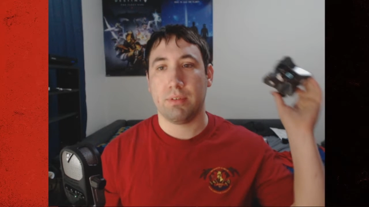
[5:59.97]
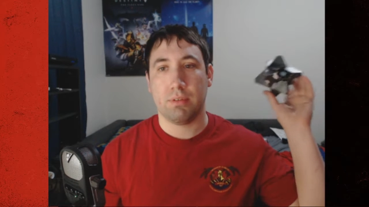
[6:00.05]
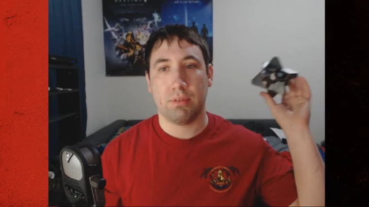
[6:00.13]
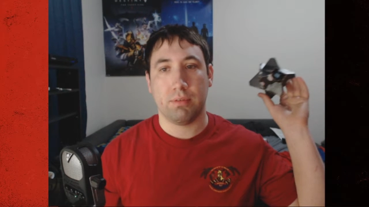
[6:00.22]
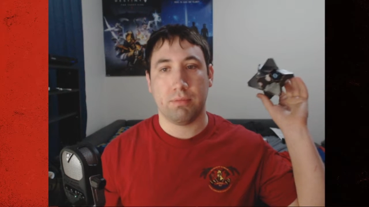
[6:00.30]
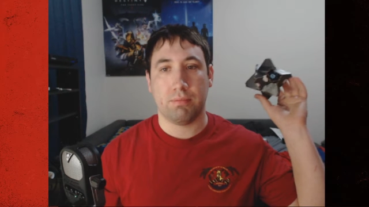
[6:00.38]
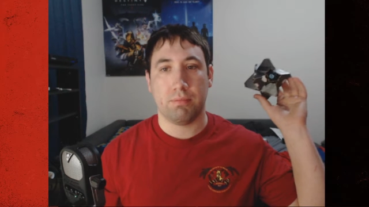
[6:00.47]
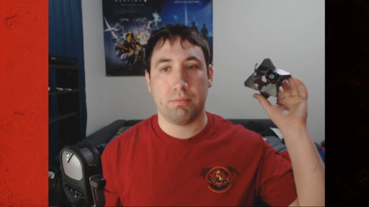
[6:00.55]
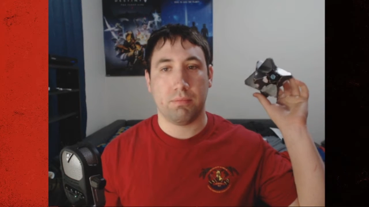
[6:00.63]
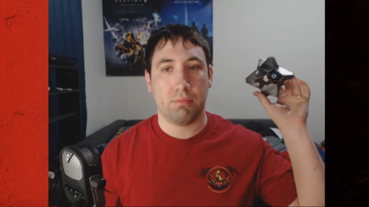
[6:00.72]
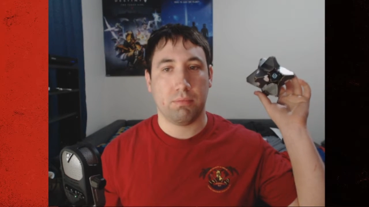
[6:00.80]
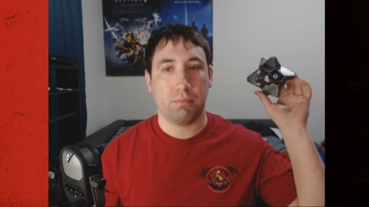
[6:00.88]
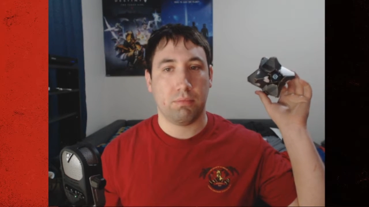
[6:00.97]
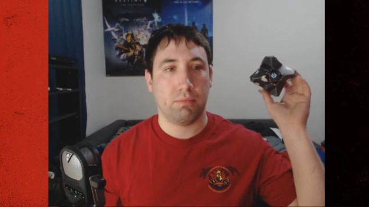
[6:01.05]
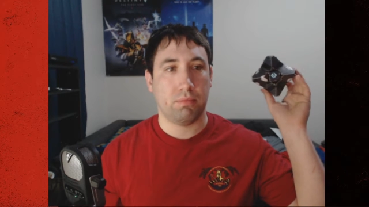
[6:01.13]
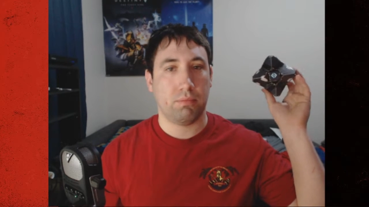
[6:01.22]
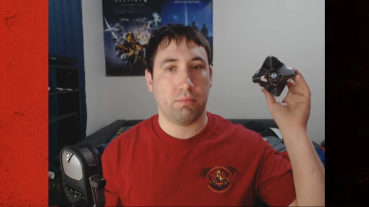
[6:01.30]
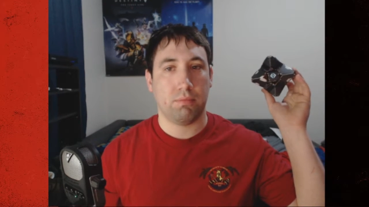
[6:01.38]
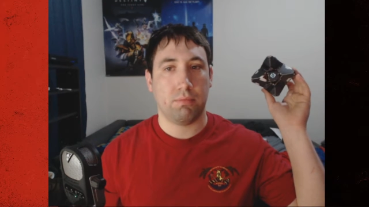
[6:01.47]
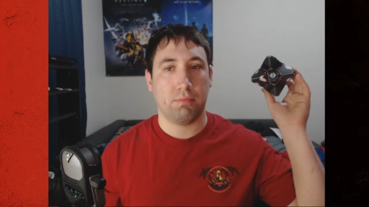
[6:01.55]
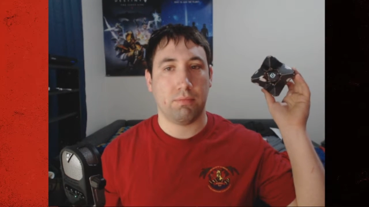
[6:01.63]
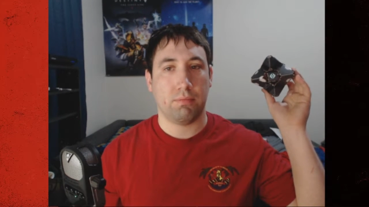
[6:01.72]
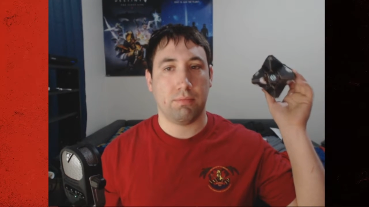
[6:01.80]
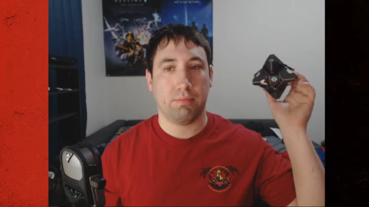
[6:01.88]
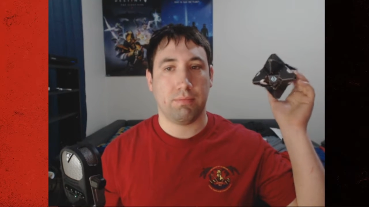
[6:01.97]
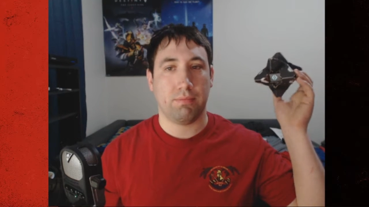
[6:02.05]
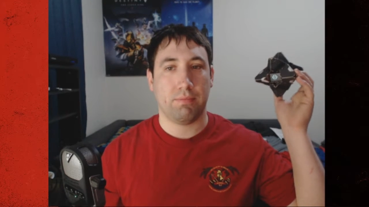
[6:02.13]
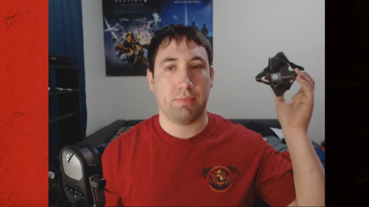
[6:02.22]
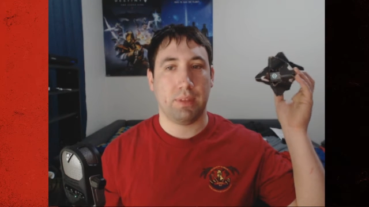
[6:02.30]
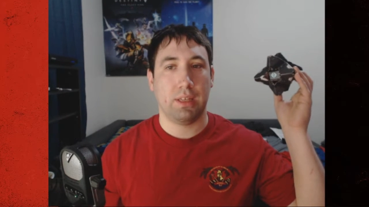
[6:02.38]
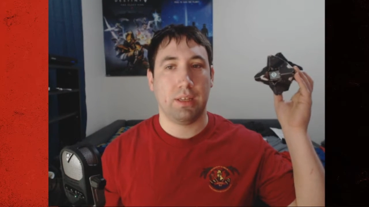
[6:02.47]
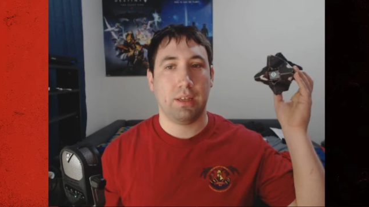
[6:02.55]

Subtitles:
No one is speaking in this clip.